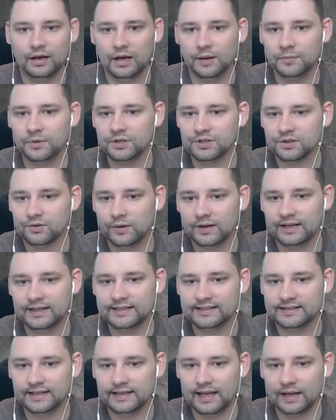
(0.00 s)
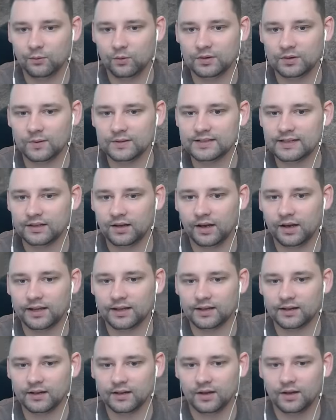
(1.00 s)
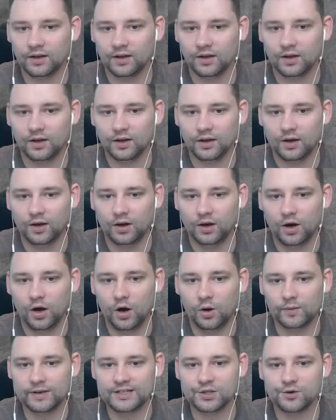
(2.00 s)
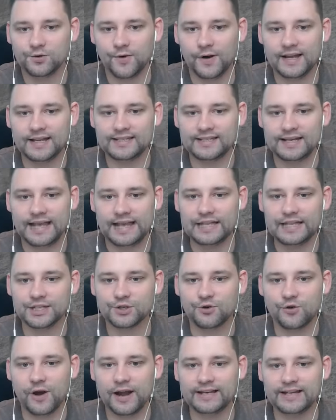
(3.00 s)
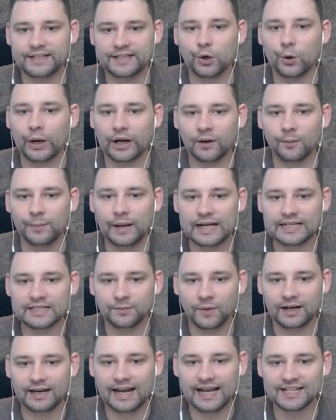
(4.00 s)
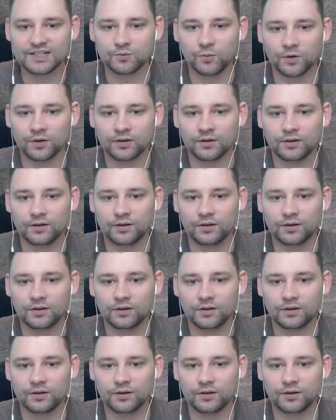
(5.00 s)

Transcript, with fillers: Let me just quickly see it. What's it like? Oh, it's crazy. It's crazy quick compared to my last one.